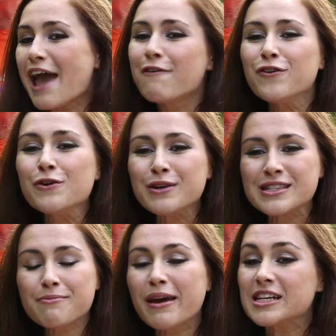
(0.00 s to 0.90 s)
If you want
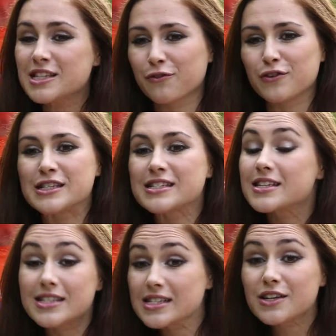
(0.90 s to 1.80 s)
to make a difference to
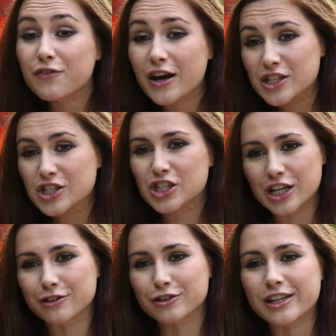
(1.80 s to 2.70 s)
disadvantaged
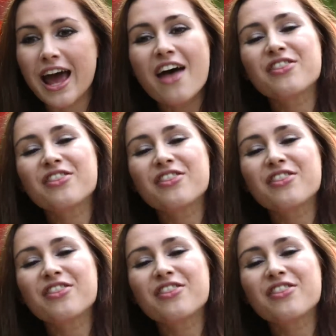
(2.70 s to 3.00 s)
children,